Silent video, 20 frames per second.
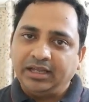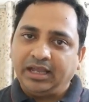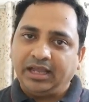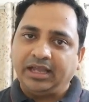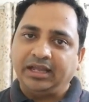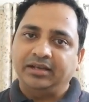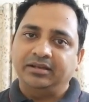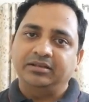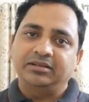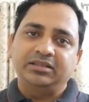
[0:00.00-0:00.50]

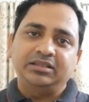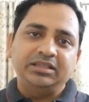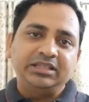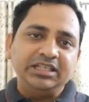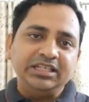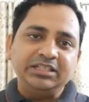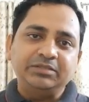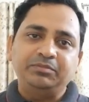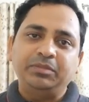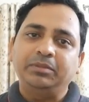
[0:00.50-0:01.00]
And
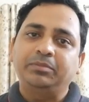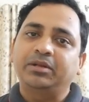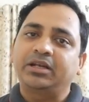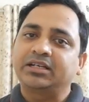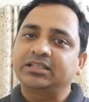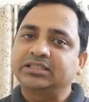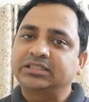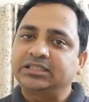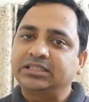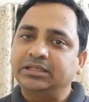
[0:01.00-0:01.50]
these people are
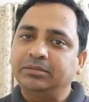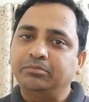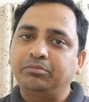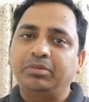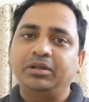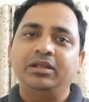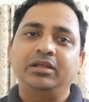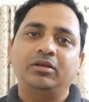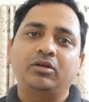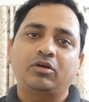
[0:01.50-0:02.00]

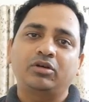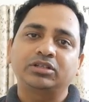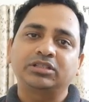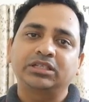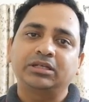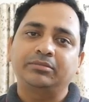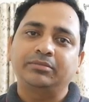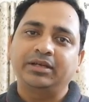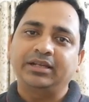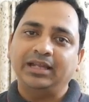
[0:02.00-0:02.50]
simply
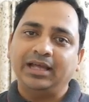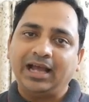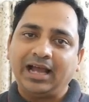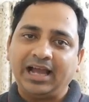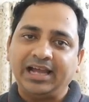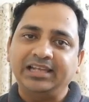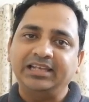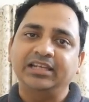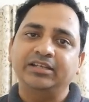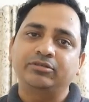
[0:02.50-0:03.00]
awesome and
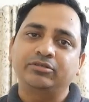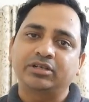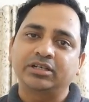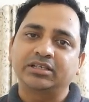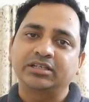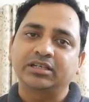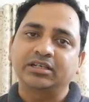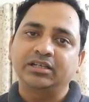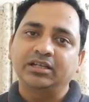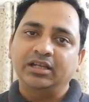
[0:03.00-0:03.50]
highly
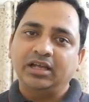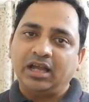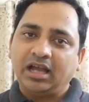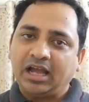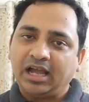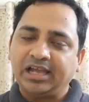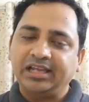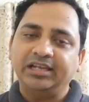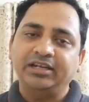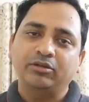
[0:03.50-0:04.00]
educated,
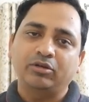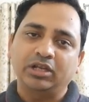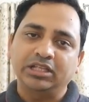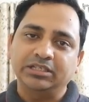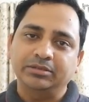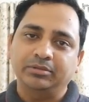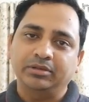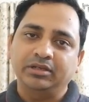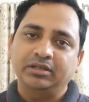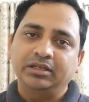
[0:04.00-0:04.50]
highly
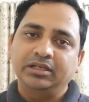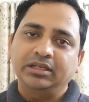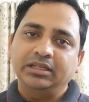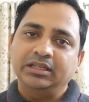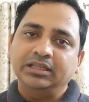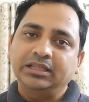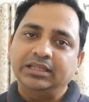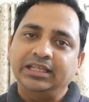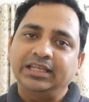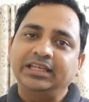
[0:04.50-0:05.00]
knowledgeable.
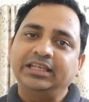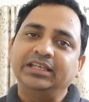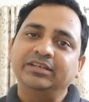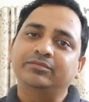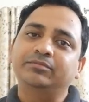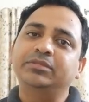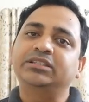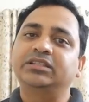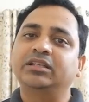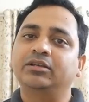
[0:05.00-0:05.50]
They give
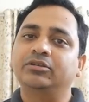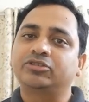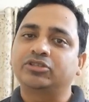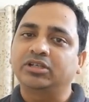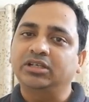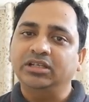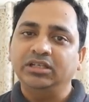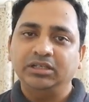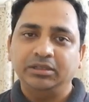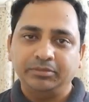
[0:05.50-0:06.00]
me
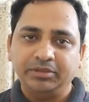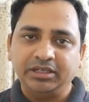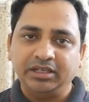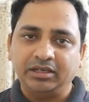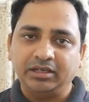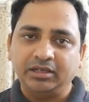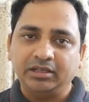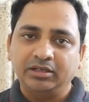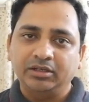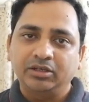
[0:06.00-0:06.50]
solution
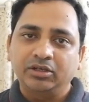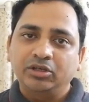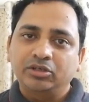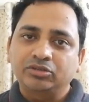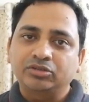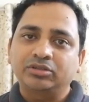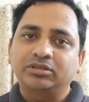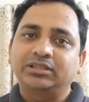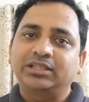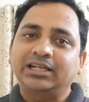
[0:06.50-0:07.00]
immediately.
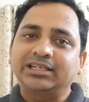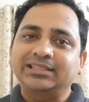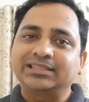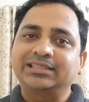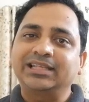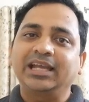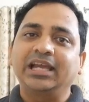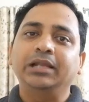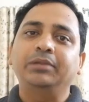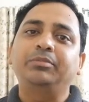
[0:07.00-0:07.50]
So that's
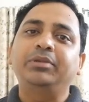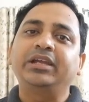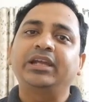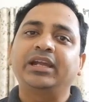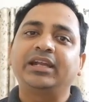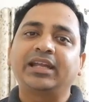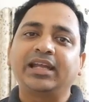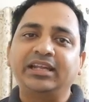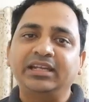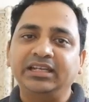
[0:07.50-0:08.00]
the helping
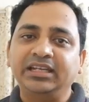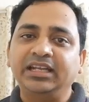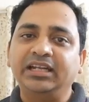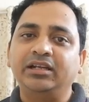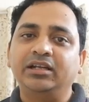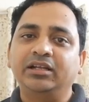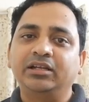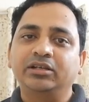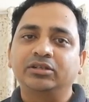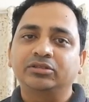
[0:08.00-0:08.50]
hand I
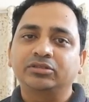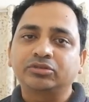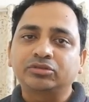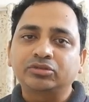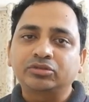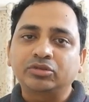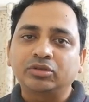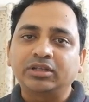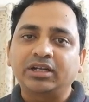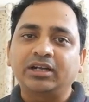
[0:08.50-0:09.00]
need
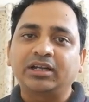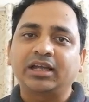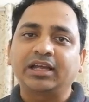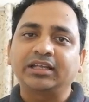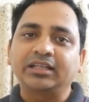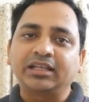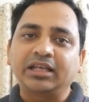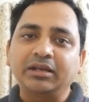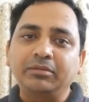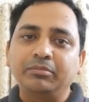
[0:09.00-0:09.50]
so that I
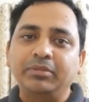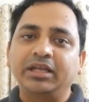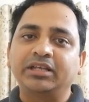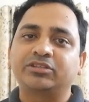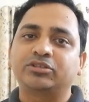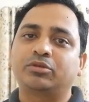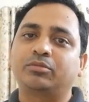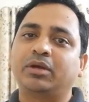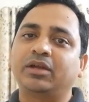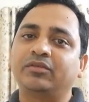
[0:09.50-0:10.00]
can make
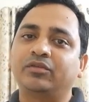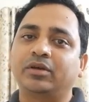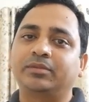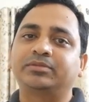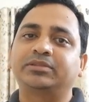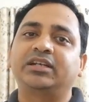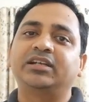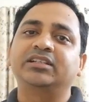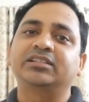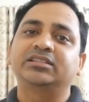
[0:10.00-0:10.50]
sure my
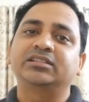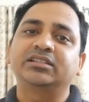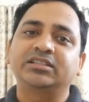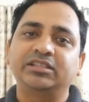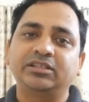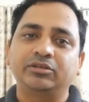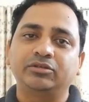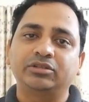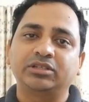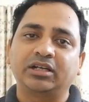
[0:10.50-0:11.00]
website is in the
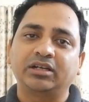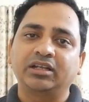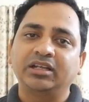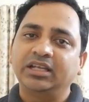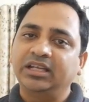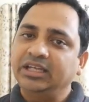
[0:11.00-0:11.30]
secure hand.